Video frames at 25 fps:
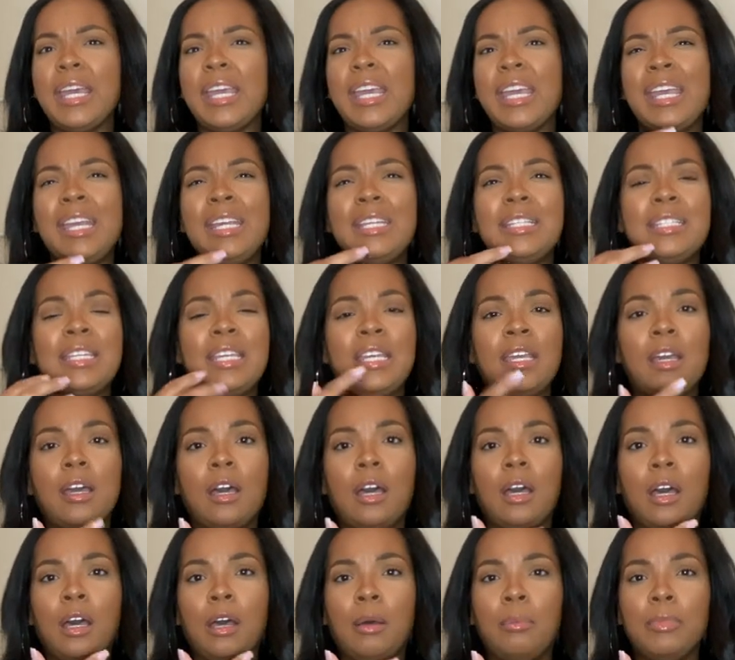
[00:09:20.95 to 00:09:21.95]
Easy,
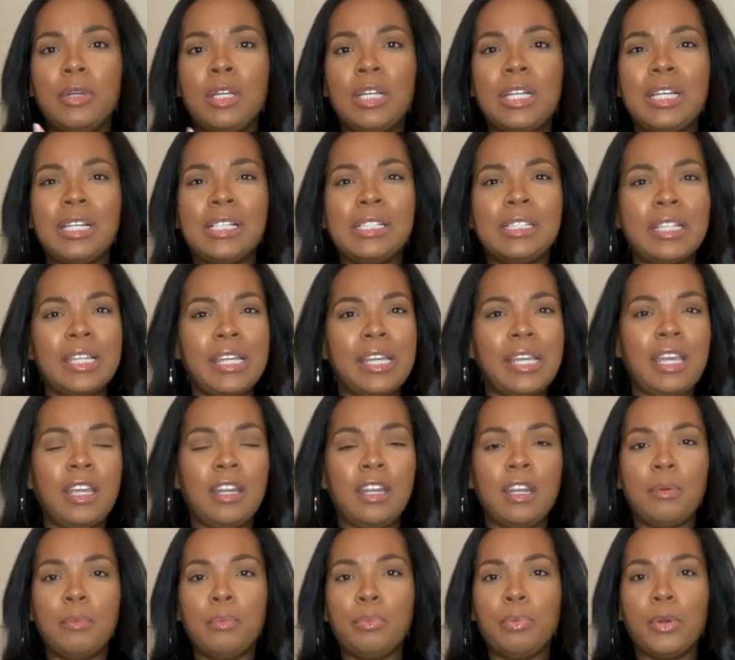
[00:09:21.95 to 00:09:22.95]
um,
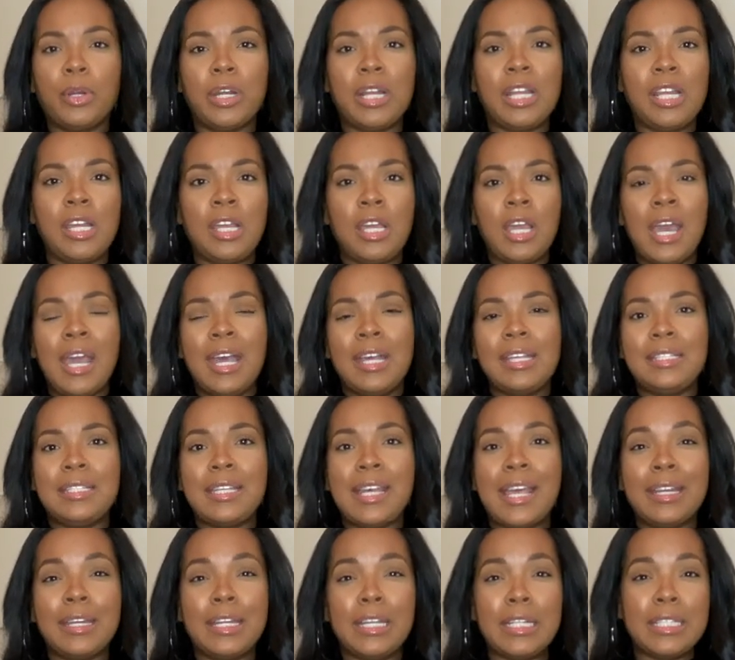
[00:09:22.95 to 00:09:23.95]
clean, pretty
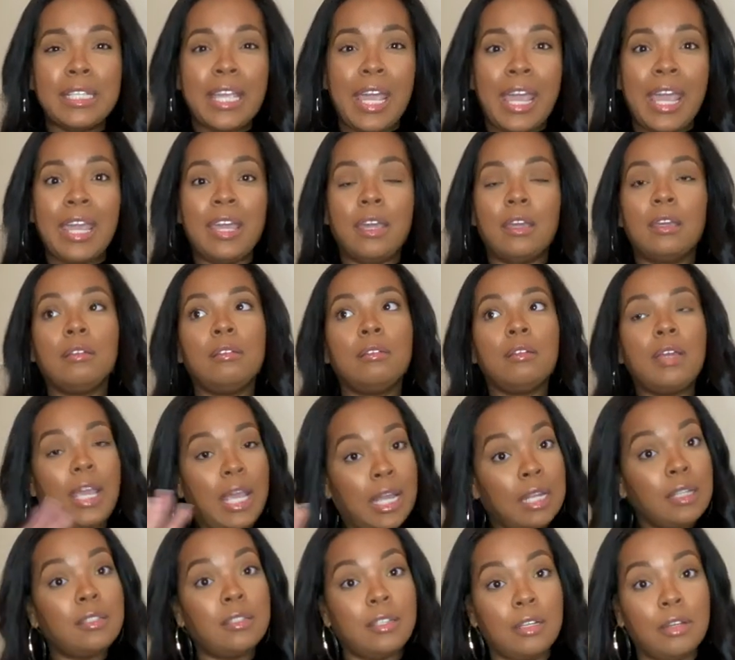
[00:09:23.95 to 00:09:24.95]
satiny tank
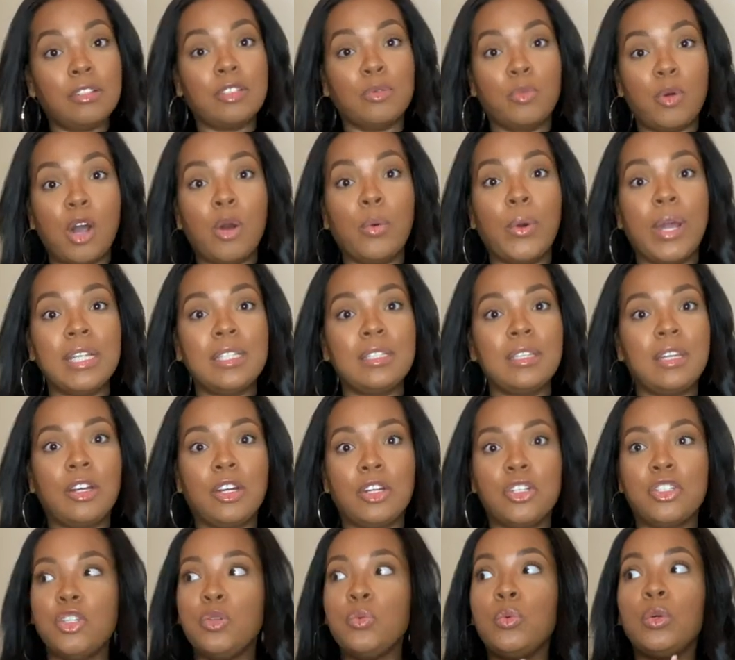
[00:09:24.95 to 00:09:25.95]
and still some all white
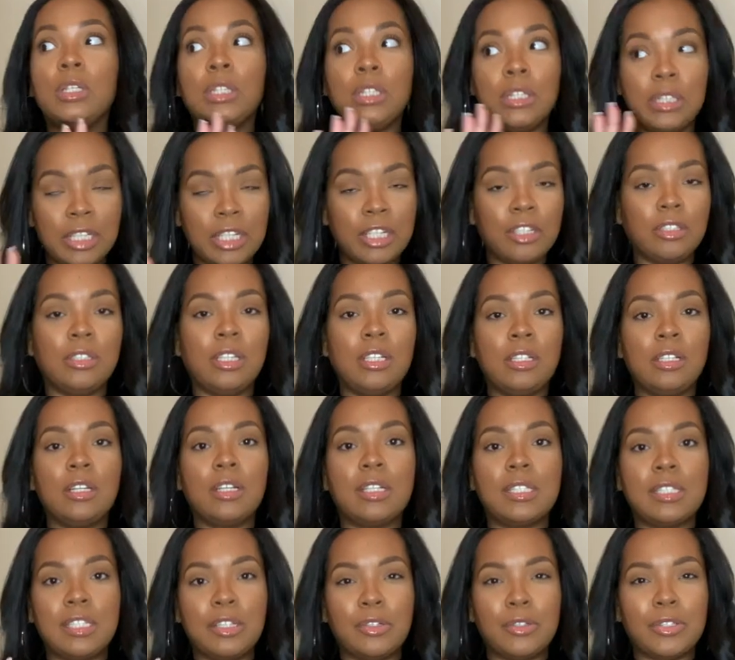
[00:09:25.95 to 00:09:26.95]
sneakers. You will literally
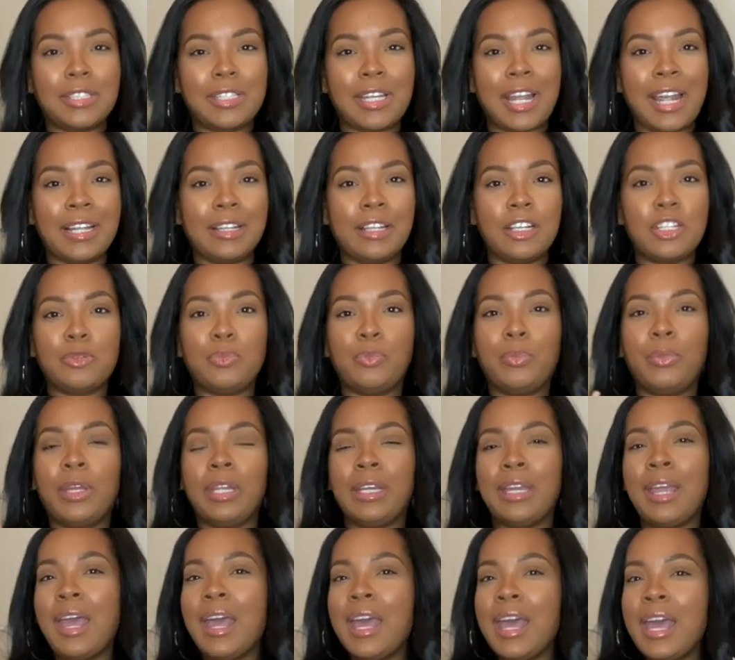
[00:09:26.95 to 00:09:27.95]
look still stylish,
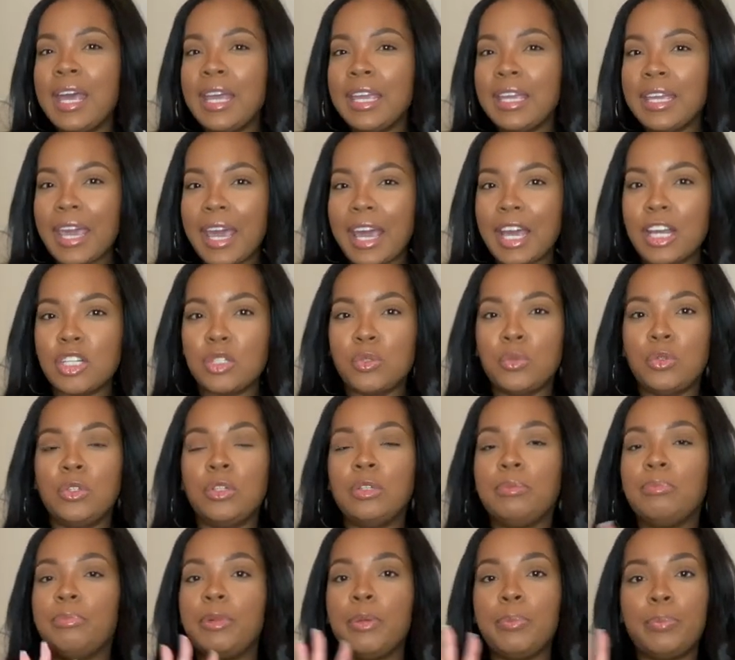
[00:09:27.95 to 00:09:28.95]
but
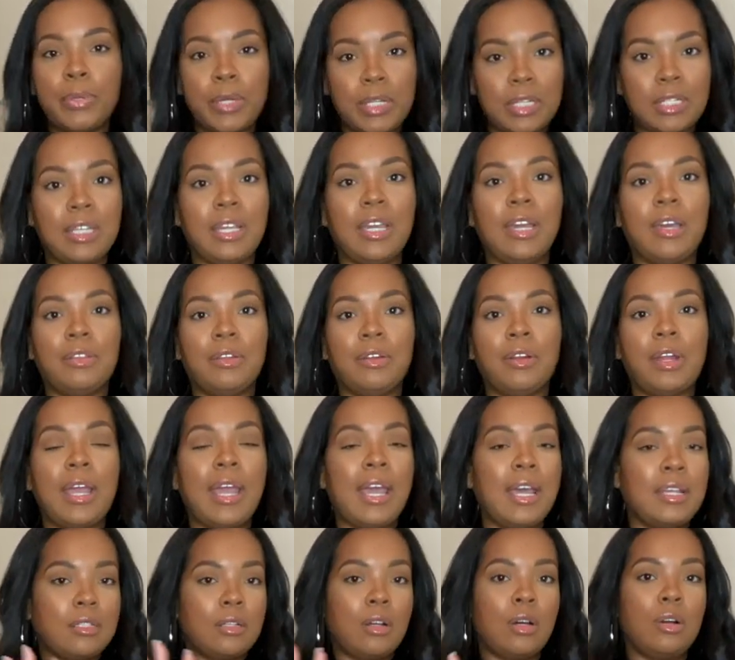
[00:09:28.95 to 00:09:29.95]
casual, but put together
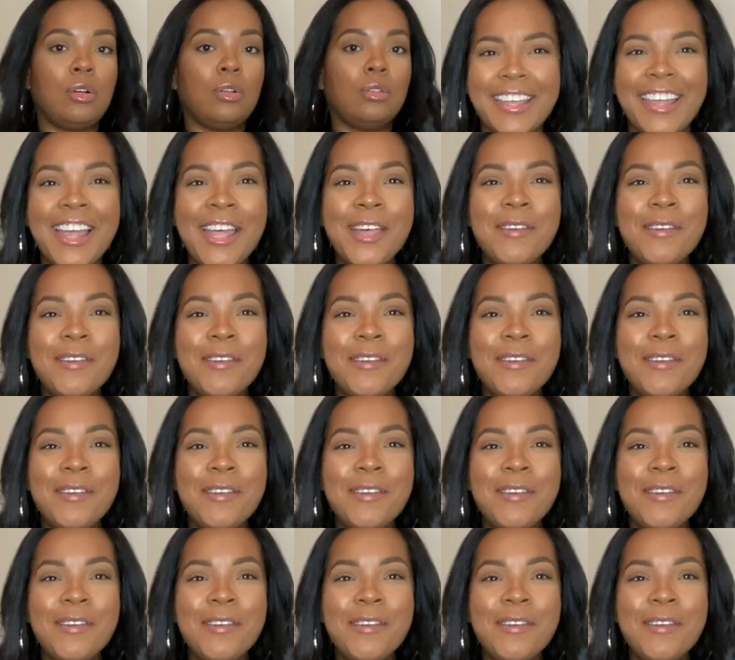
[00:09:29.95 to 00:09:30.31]
as a whole.